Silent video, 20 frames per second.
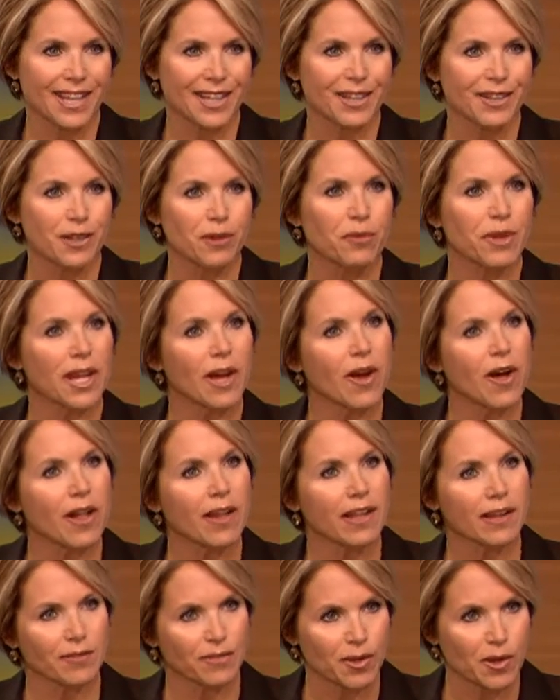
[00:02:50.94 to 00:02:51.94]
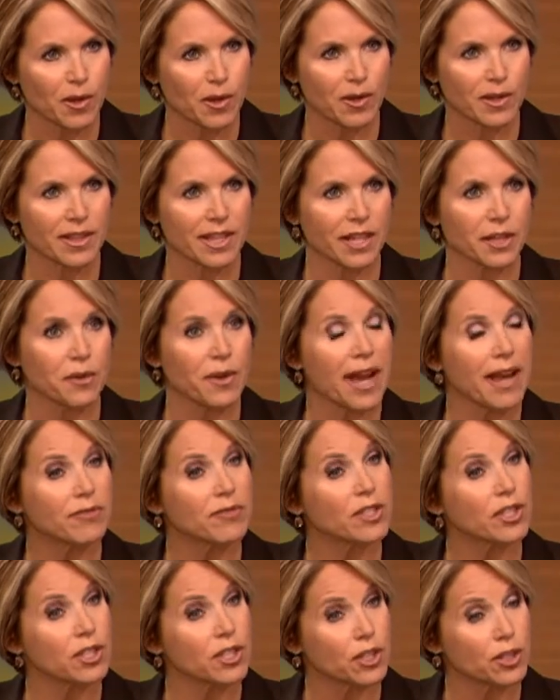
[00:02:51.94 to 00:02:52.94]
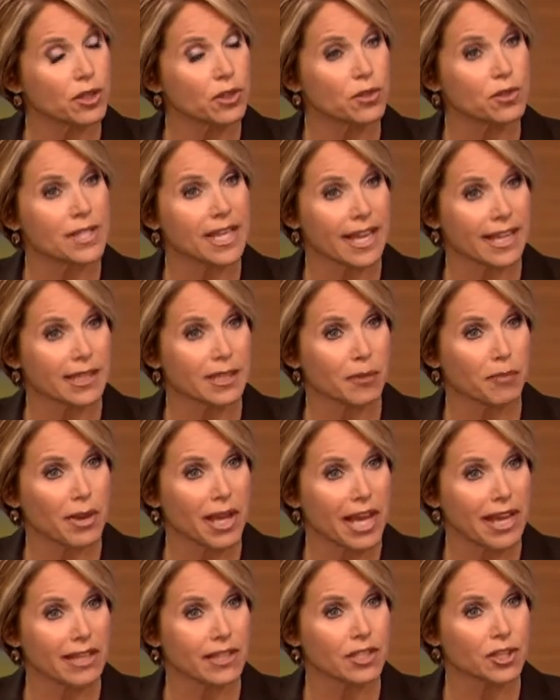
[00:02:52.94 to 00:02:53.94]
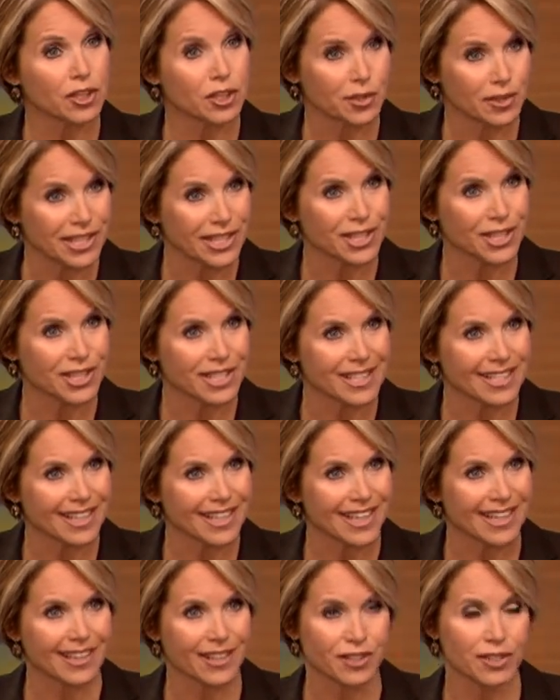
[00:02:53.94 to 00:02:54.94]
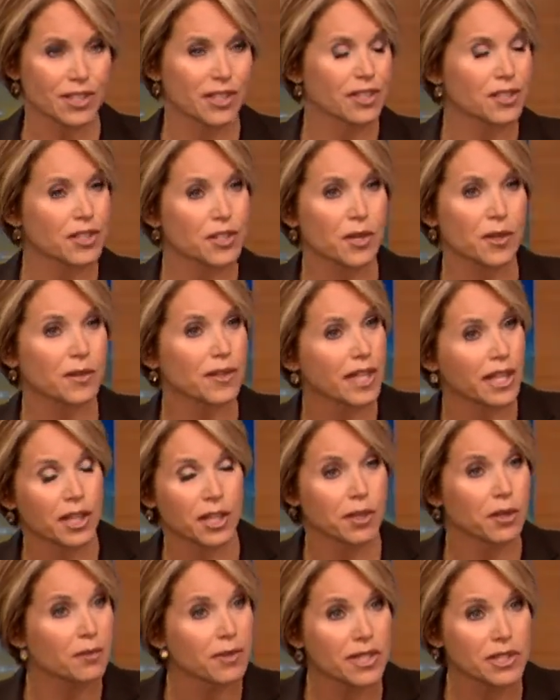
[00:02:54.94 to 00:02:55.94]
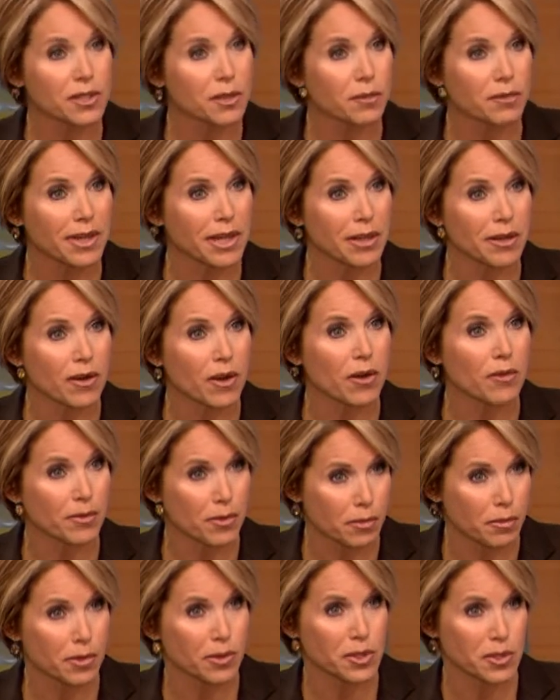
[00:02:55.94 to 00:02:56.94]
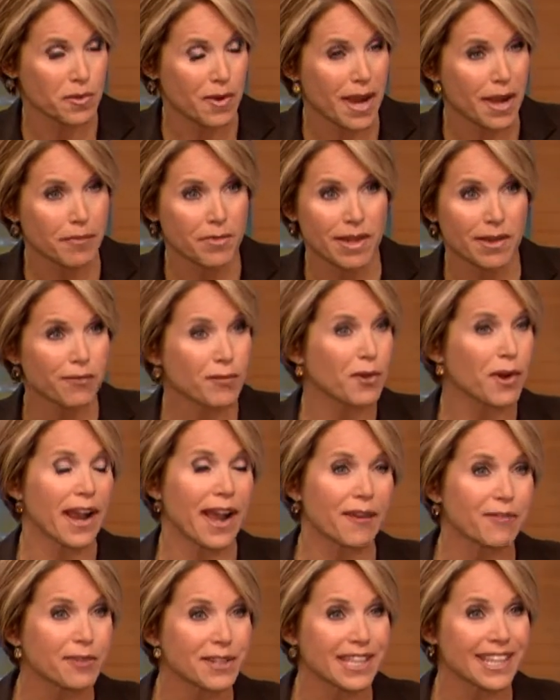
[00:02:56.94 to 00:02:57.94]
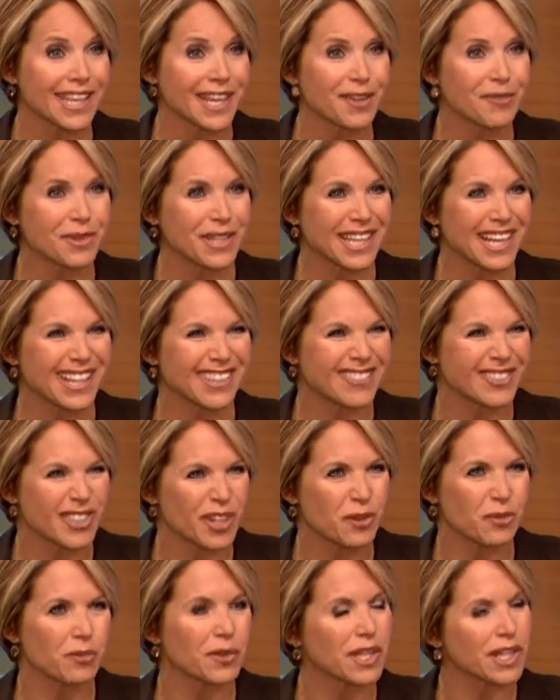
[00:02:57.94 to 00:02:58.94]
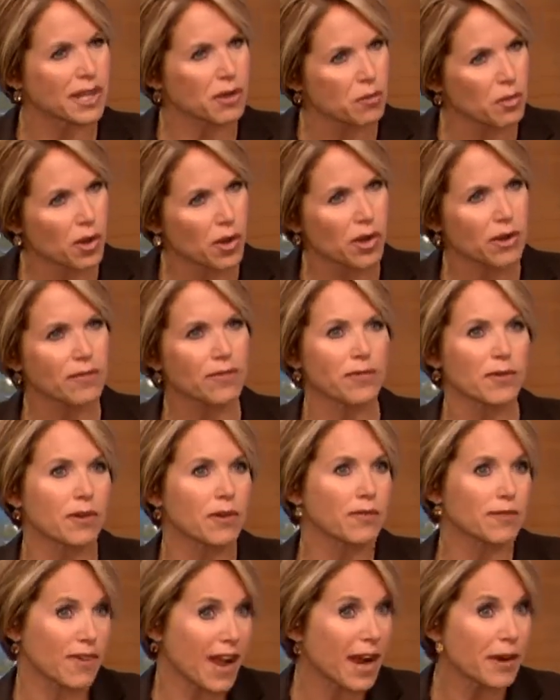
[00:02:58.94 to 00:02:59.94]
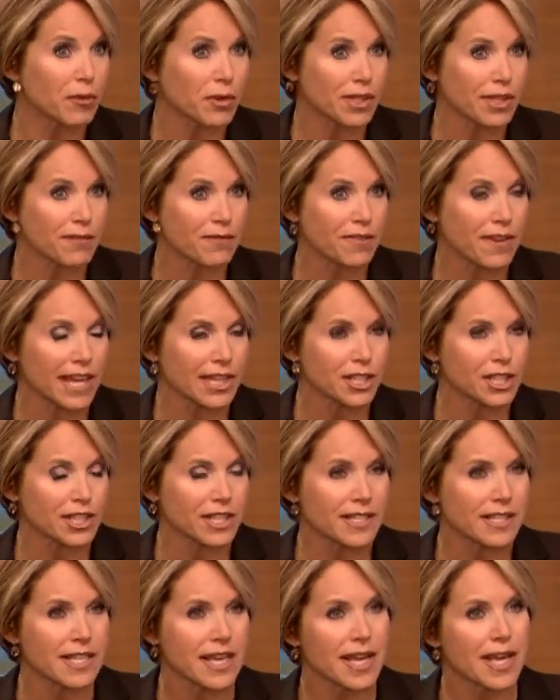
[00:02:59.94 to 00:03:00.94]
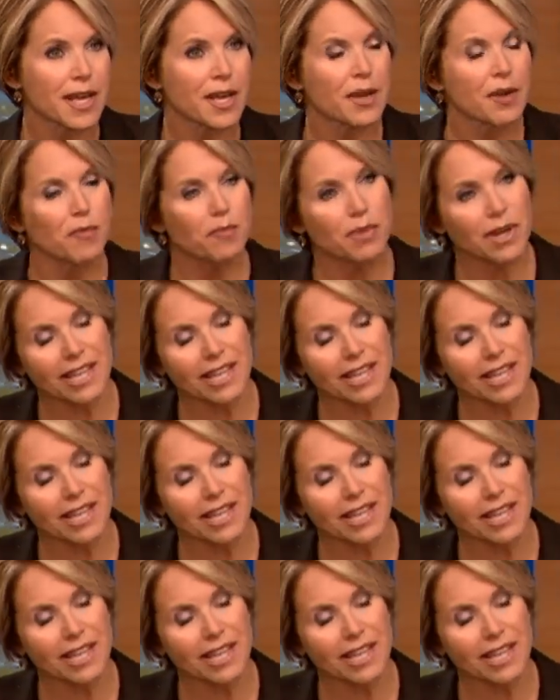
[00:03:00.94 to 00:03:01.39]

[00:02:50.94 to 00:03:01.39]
You know, we all have heard that you have to use antibiotics judiciously, and there's concern that humans are being overprescribed them for everything when they don't really work for viral infections. But